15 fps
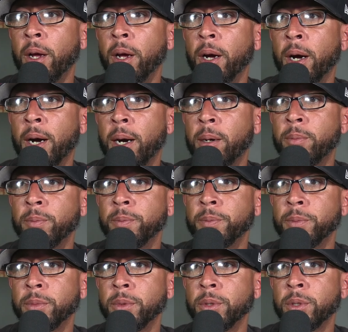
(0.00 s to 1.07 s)

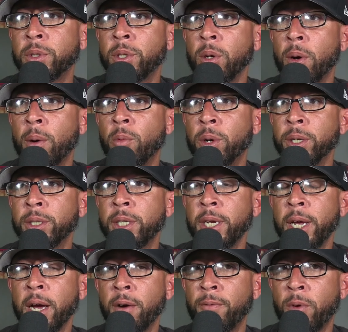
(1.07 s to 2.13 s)
So I want to see
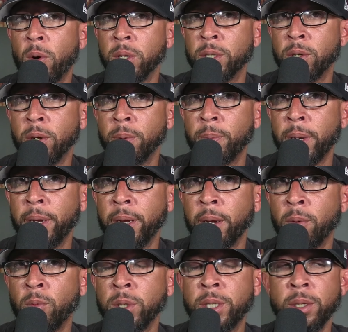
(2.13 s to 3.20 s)
how Vault's going to be.
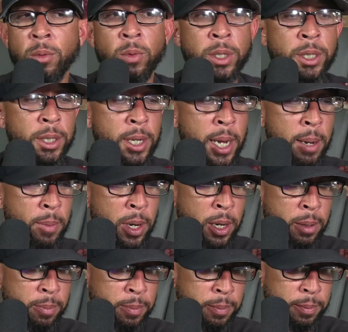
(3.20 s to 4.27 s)
And what's his
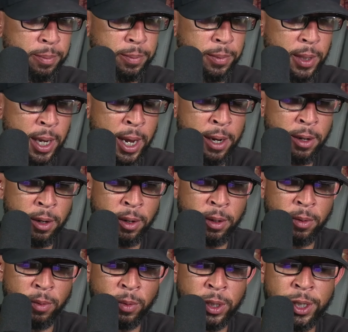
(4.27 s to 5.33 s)
name? Edgar.
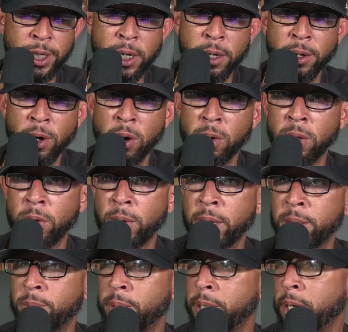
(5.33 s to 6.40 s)
What's Giancarlo
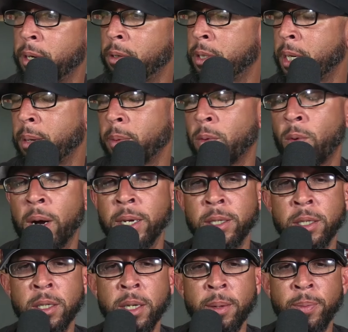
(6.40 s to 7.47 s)
Esposito's name? Why is it
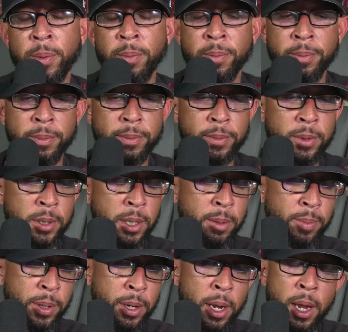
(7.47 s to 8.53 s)
slipping?
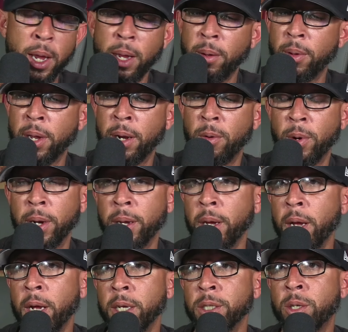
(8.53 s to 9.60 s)
Anyway.
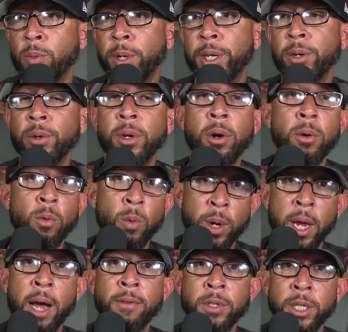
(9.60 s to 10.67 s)
So we do know, we
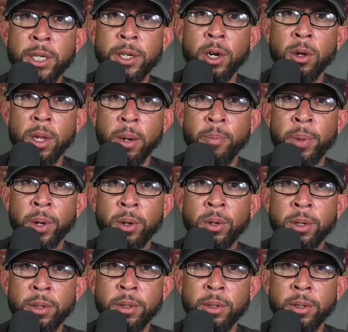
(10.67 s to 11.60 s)
obviously know that Bill